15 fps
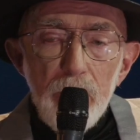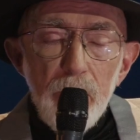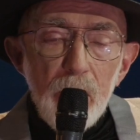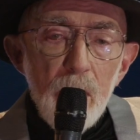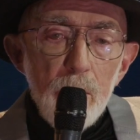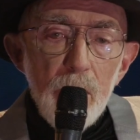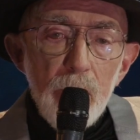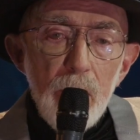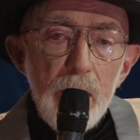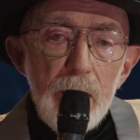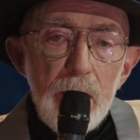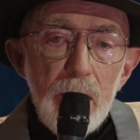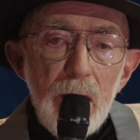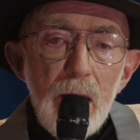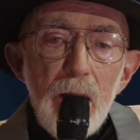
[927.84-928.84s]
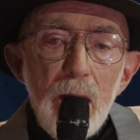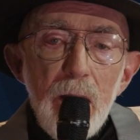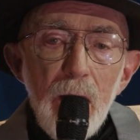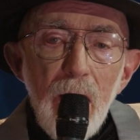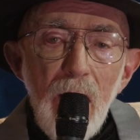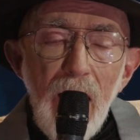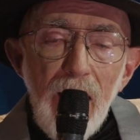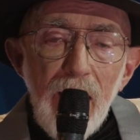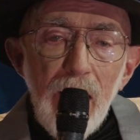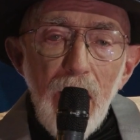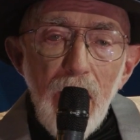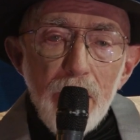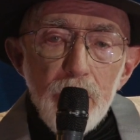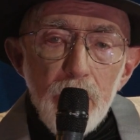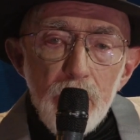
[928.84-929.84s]
in the community
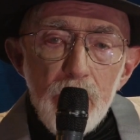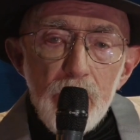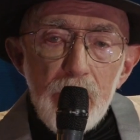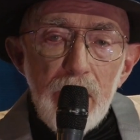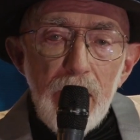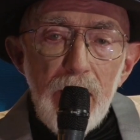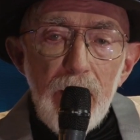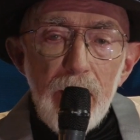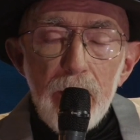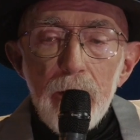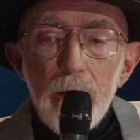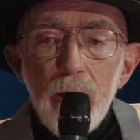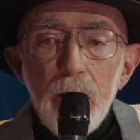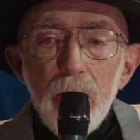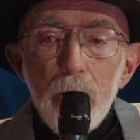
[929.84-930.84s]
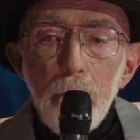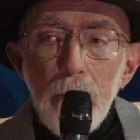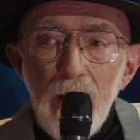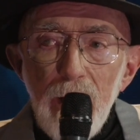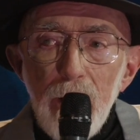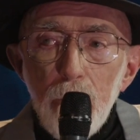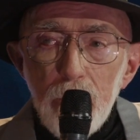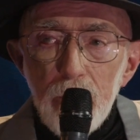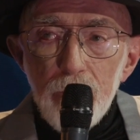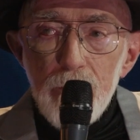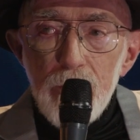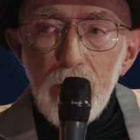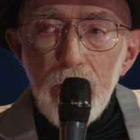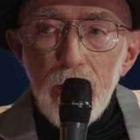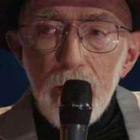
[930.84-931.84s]
understand the power of
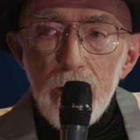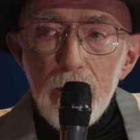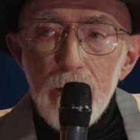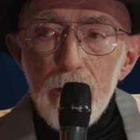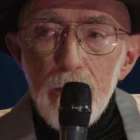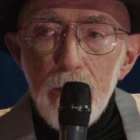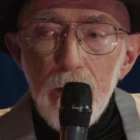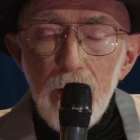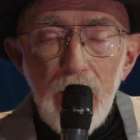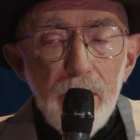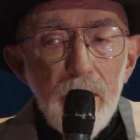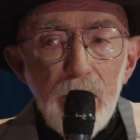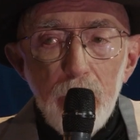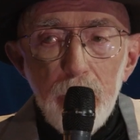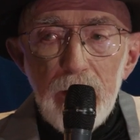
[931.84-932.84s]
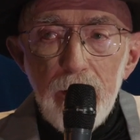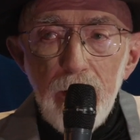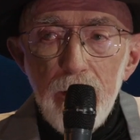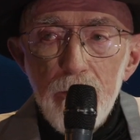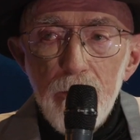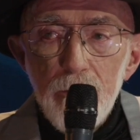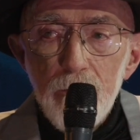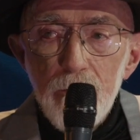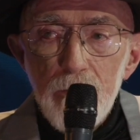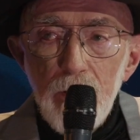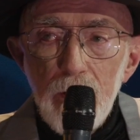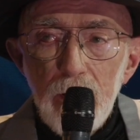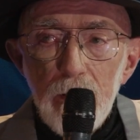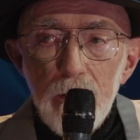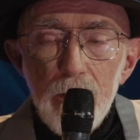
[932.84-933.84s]
science and the limitations of
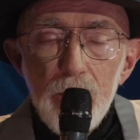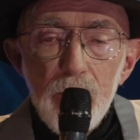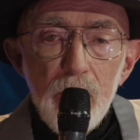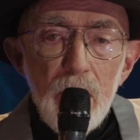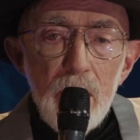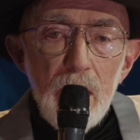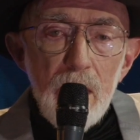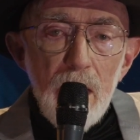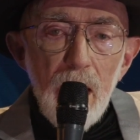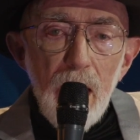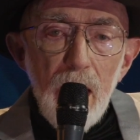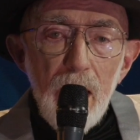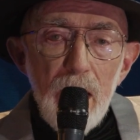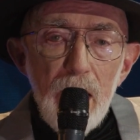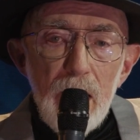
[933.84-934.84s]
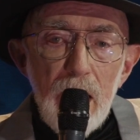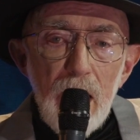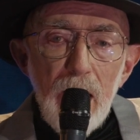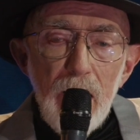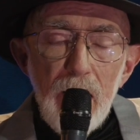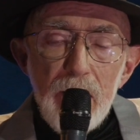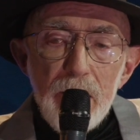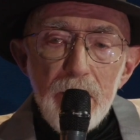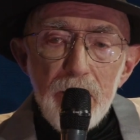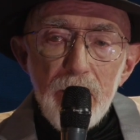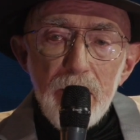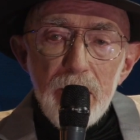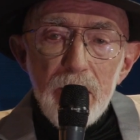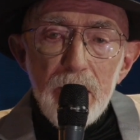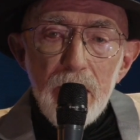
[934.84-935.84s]
science,
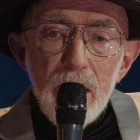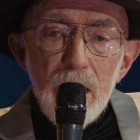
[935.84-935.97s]
and